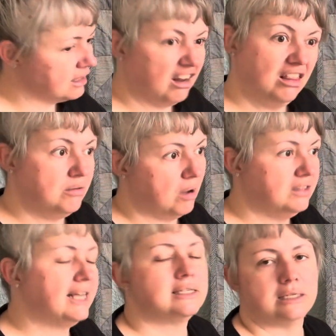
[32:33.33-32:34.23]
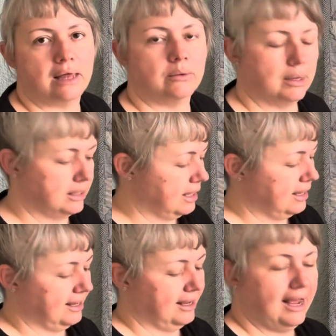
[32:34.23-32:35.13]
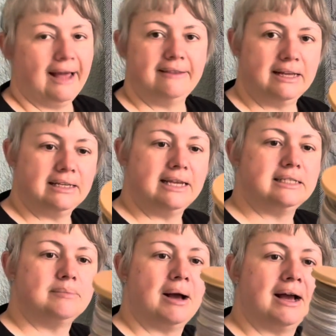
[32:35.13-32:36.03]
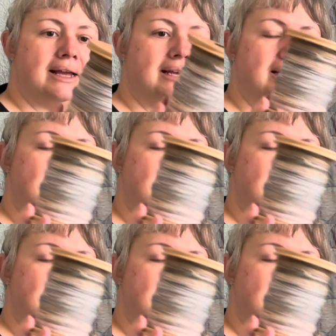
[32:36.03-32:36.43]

Another one, yes, another one. And that is my